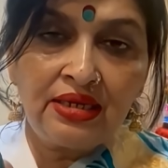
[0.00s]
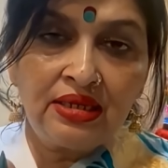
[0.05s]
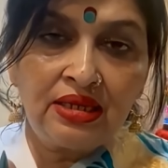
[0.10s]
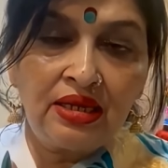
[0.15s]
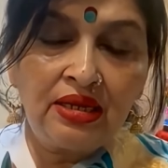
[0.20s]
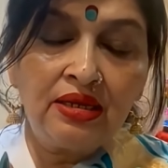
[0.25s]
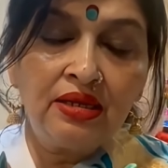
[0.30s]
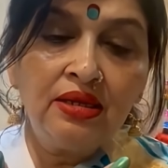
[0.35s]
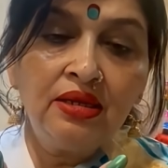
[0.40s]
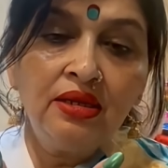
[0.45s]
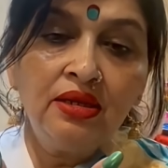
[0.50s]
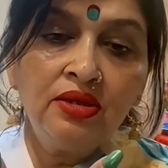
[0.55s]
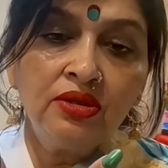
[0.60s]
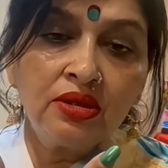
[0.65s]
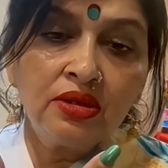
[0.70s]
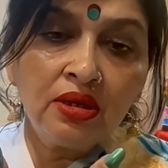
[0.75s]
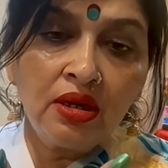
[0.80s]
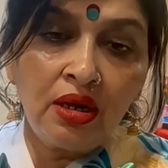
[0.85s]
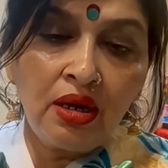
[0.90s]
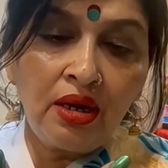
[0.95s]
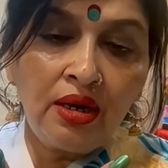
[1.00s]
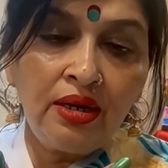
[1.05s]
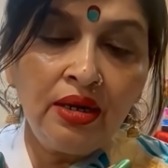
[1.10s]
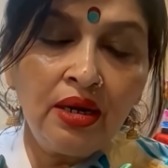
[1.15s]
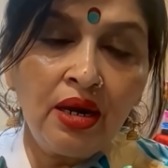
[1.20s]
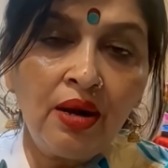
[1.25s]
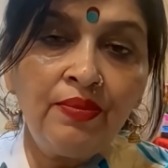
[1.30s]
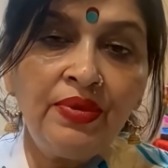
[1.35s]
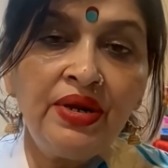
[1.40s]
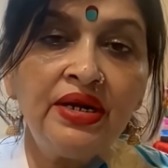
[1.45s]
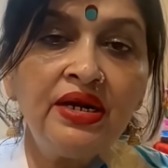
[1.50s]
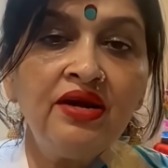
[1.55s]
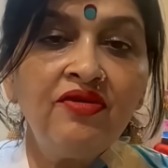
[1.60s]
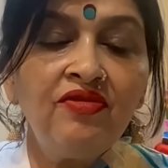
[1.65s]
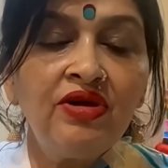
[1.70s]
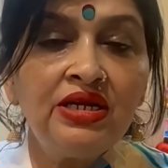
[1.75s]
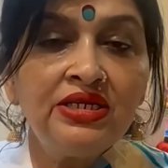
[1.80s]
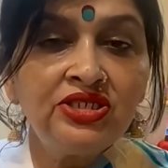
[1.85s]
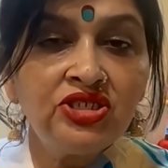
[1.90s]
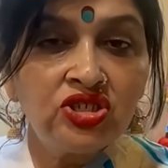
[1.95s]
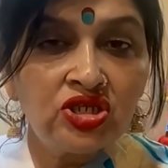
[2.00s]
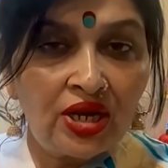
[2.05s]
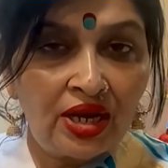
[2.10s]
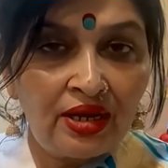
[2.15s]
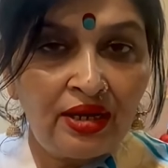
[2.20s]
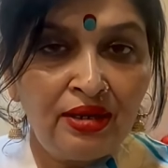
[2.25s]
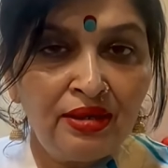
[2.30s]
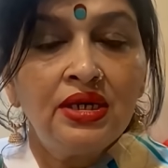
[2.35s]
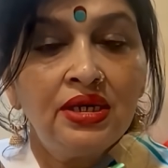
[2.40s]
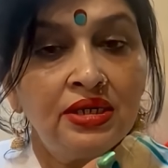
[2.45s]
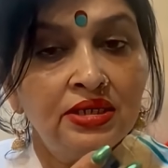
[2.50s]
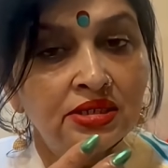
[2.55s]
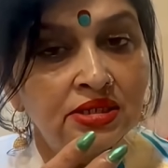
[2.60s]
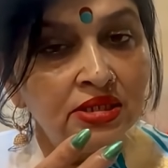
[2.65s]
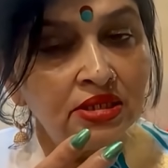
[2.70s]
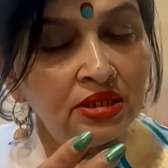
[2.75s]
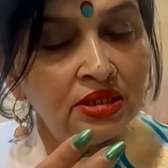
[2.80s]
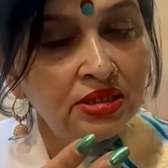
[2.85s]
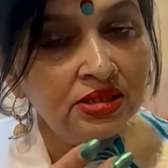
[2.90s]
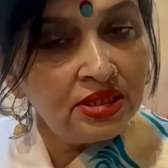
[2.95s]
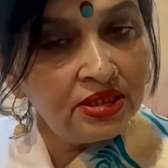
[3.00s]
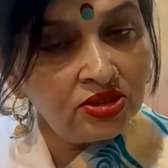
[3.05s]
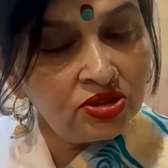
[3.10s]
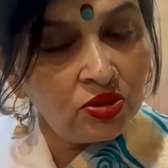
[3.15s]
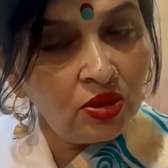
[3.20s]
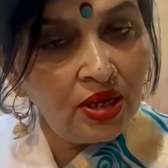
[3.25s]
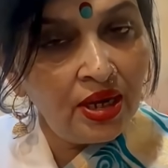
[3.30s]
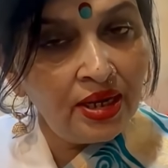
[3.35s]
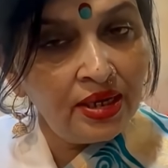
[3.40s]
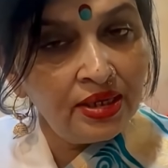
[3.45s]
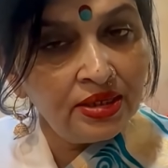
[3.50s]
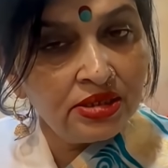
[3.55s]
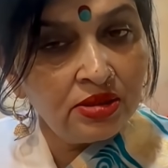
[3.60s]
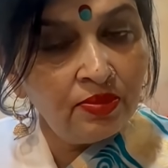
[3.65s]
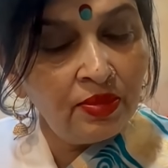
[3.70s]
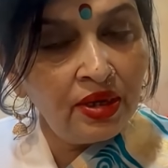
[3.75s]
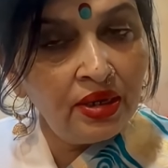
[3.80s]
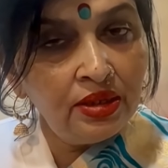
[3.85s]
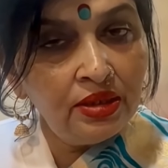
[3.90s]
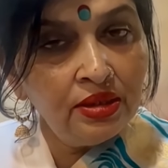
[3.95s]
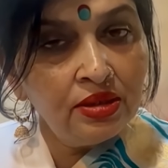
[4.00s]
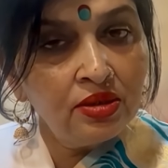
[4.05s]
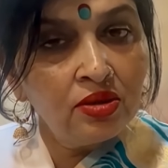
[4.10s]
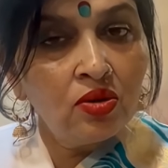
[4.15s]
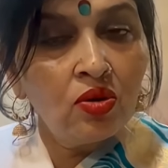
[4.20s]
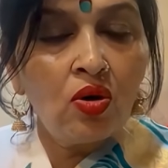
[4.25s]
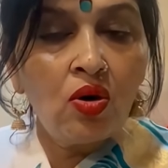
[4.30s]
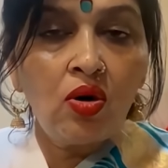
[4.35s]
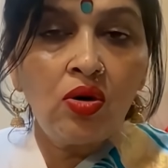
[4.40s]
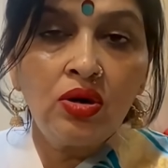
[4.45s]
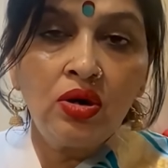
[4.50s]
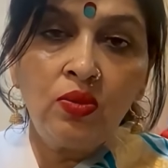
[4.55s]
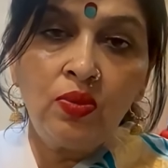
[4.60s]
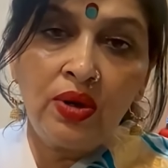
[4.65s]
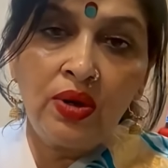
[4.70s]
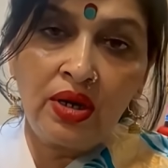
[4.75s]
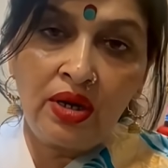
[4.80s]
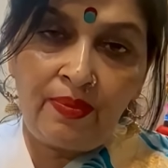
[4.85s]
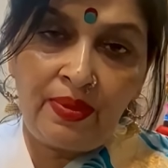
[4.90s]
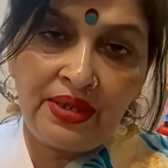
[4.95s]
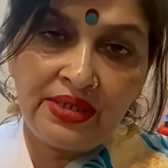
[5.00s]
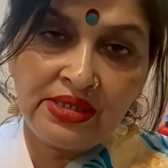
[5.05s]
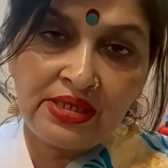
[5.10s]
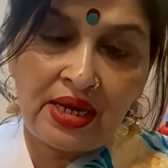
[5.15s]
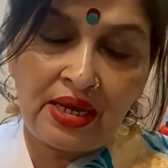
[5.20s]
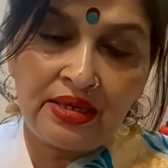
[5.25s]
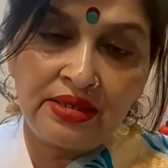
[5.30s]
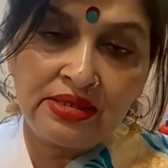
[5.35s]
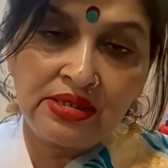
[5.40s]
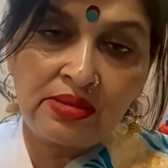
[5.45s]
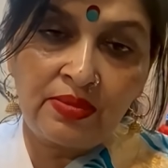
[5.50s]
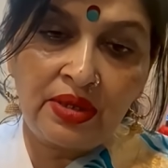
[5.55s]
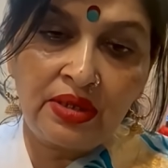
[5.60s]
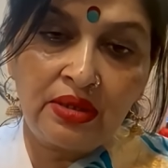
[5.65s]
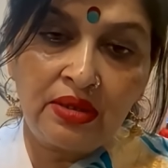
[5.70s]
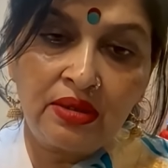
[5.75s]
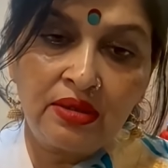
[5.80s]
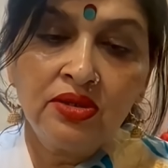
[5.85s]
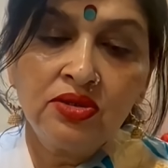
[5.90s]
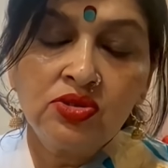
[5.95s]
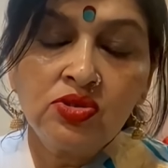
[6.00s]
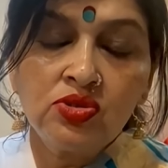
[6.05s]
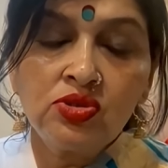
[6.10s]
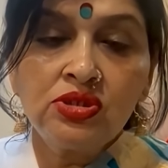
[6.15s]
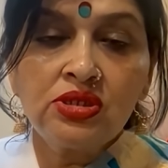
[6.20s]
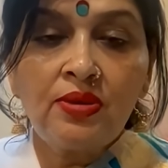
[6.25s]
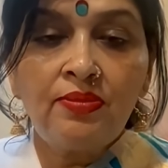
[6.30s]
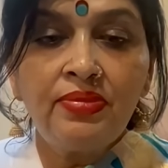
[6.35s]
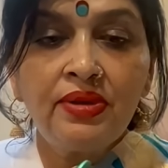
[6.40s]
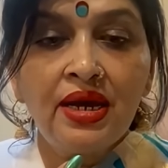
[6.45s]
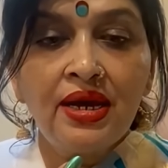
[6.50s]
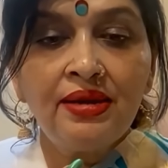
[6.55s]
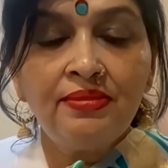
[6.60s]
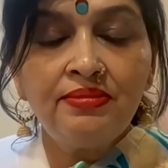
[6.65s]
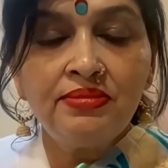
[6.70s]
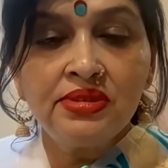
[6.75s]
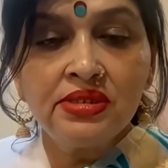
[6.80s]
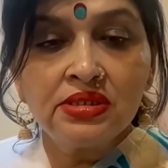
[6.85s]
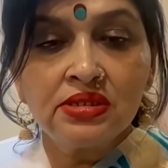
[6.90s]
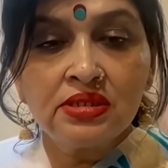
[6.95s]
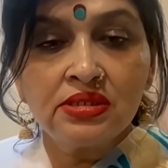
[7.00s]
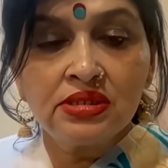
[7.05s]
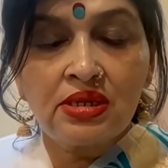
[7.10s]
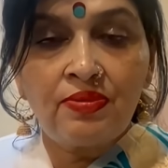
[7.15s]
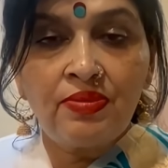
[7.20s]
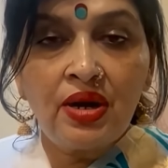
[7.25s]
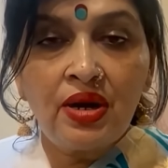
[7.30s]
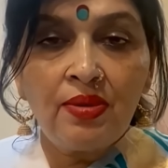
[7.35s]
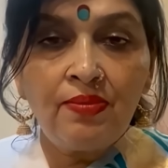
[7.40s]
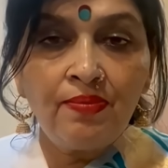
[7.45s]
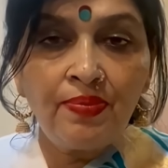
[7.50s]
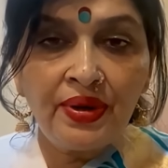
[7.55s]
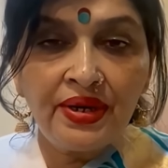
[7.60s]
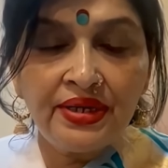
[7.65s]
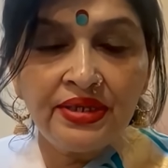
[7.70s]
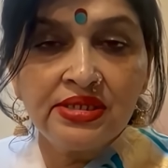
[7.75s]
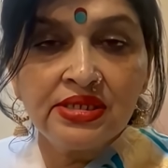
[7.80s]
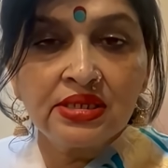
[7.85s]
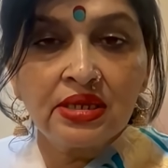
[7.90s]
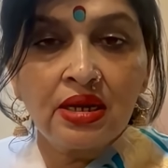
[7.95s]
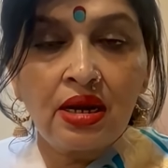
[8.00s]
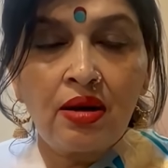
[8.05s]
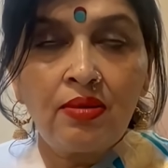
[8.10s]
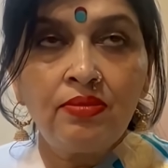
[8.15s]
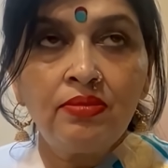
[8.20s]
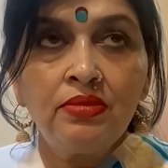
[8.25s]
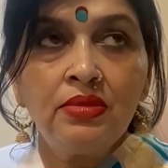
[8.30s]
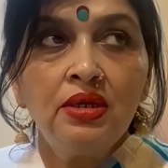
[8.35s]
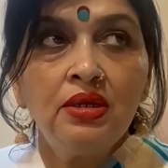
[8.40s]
thing. Third, committee will check, is it a sexual harassment or a workplace harassment? So sometimes some complaints come